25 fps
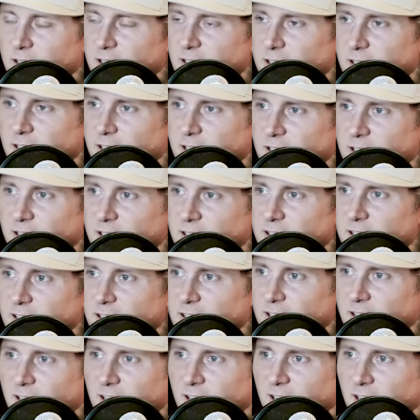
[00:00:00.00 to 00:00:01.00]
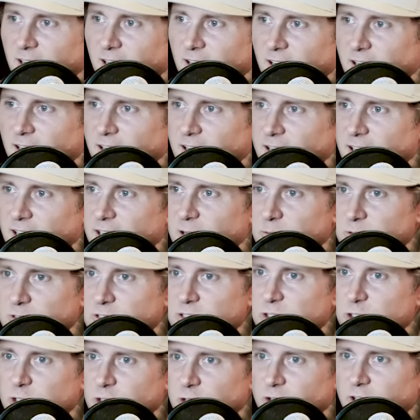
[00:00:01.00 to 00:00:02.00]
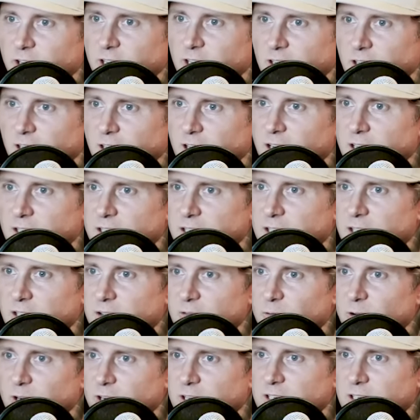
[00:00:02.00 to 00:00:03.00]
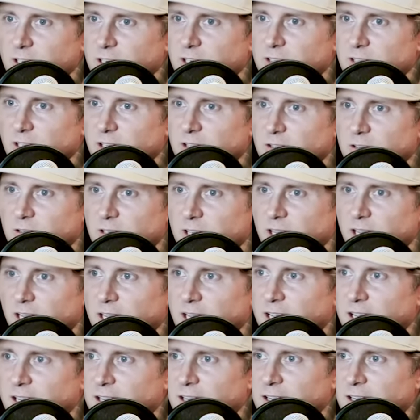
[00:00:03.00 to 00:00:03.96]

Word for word: It is. Uh, It's a little chilly. It was chilly. I did when I did it the other day.